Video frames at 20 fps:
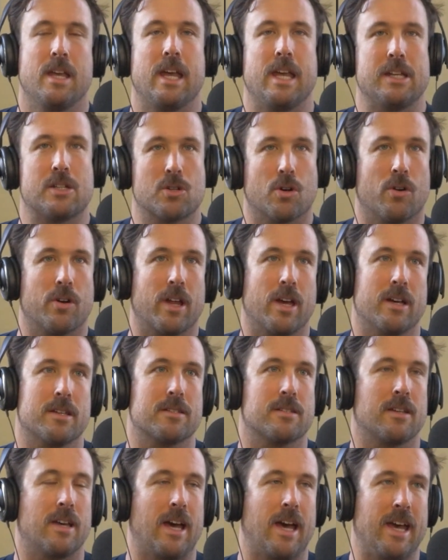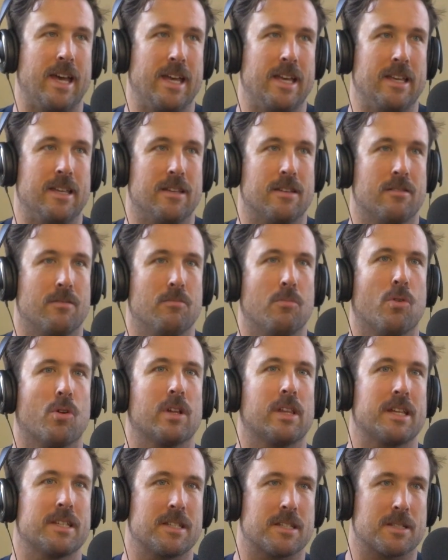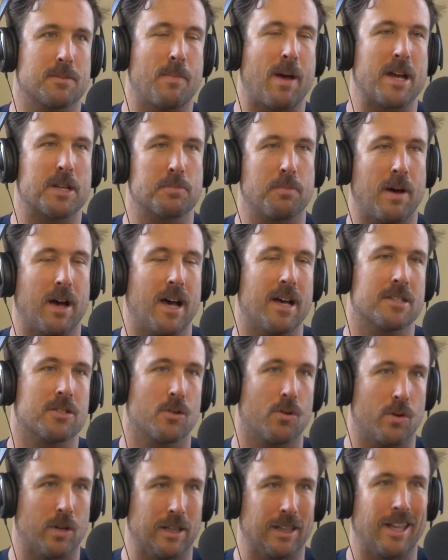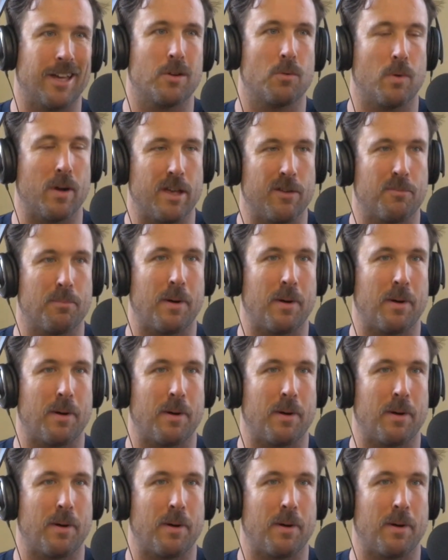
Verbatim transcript: He taught us a more or less a smash pass or a leg weave